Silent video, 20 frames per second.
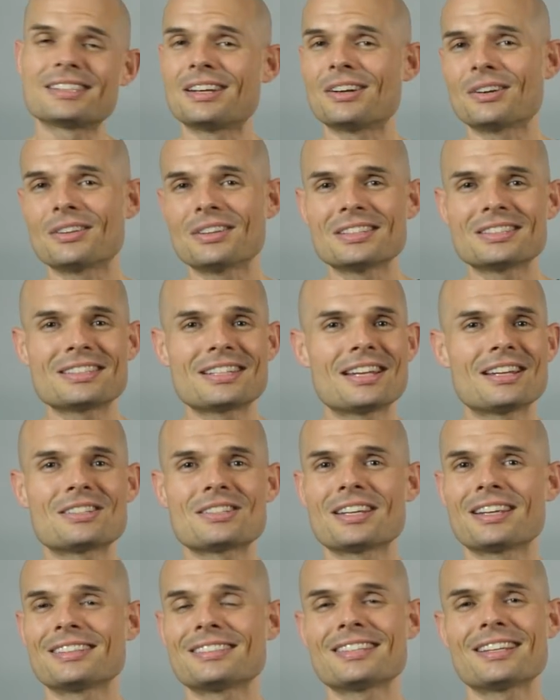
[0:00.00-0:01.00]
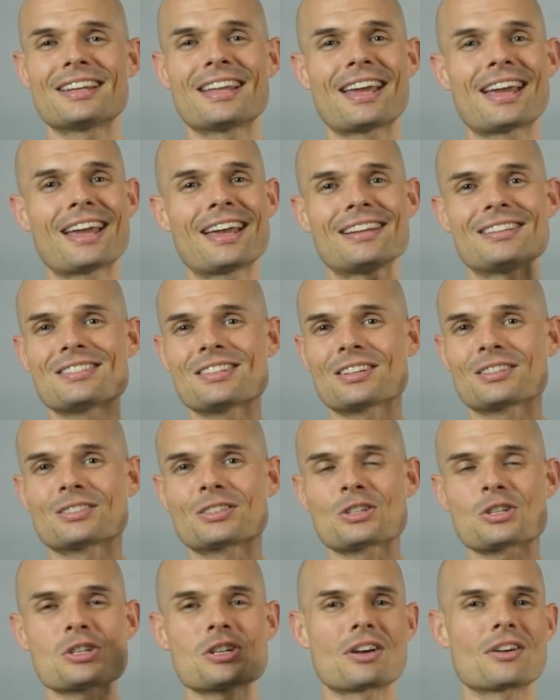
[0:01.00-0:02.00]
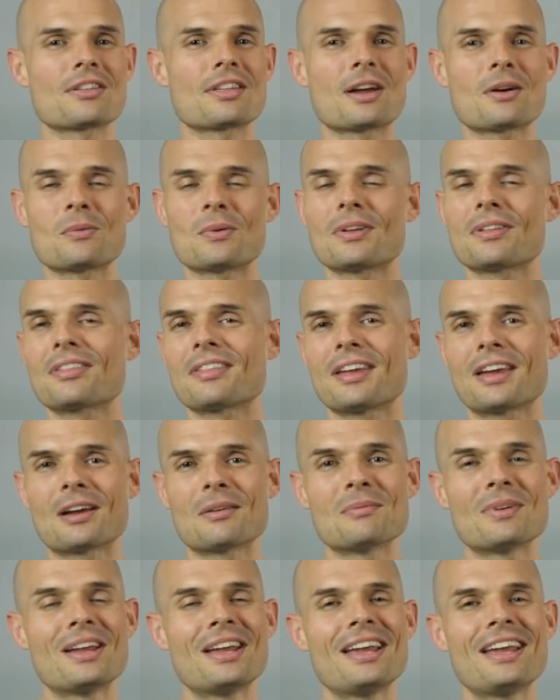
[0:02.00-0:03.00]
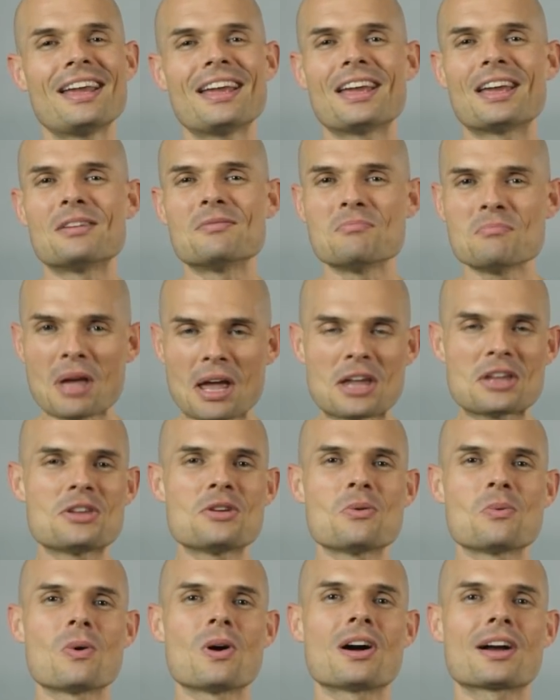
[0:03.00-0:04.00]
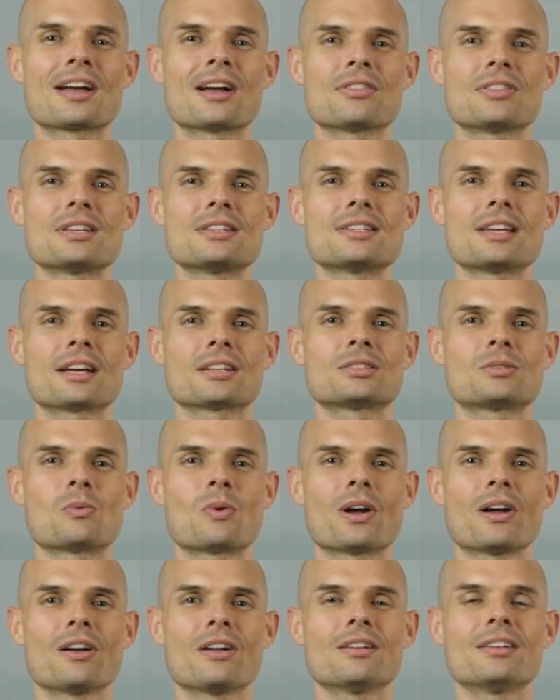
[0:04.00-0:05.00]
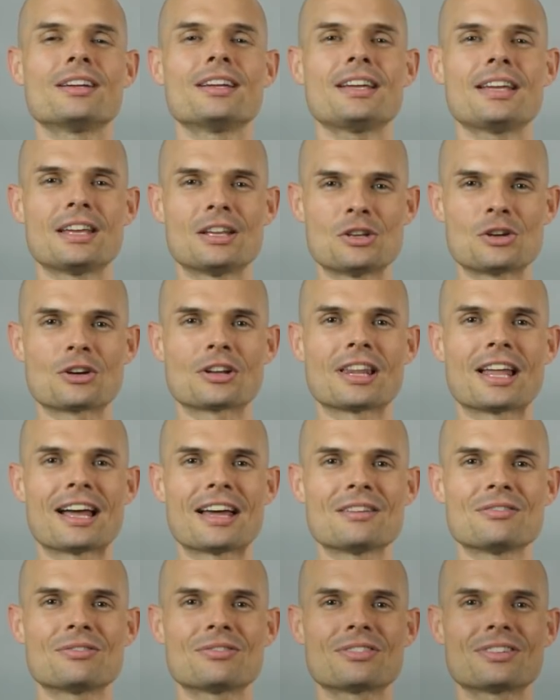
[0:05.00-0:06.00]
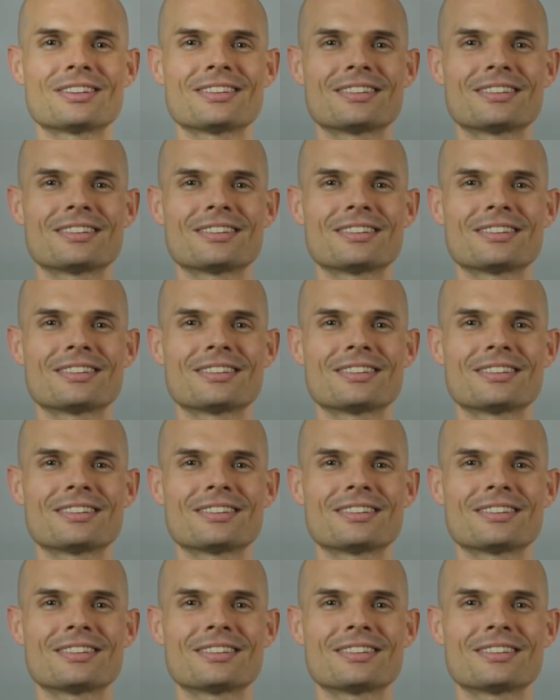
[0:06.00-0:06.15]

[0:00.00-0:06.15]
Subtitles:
to hear this teaching today, just share that with them, and may you walk out the text well in your life.